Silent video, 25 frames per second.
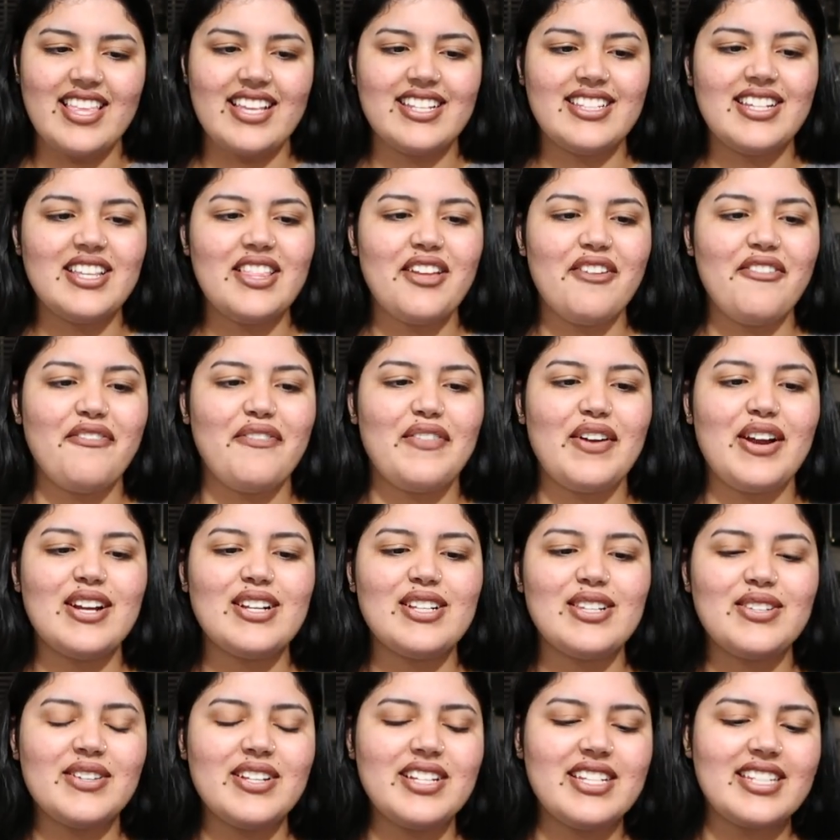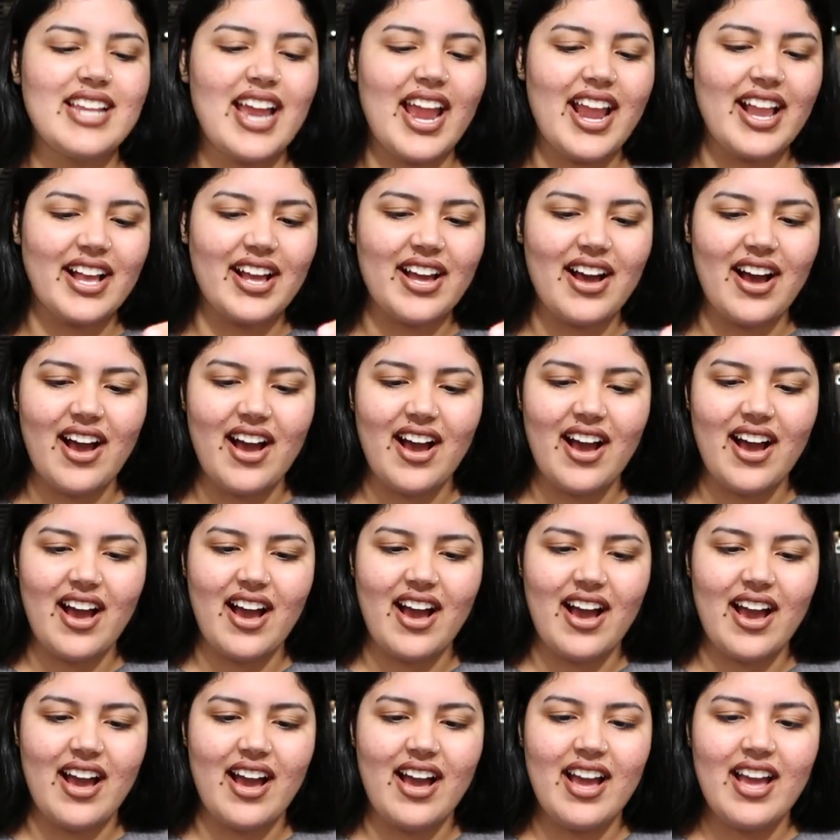these are the first ones I
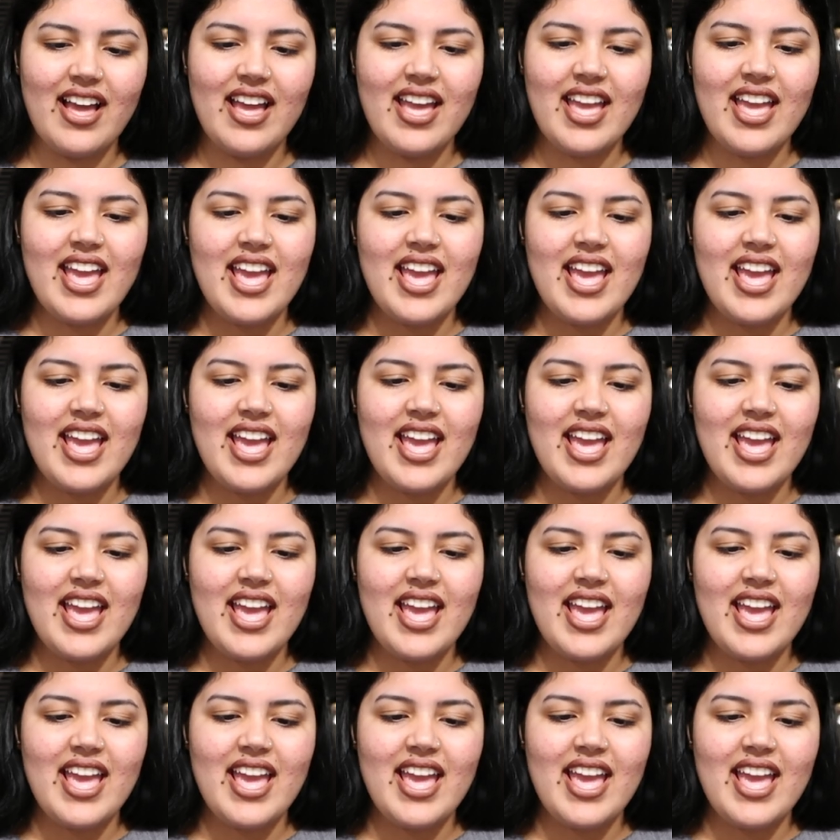got.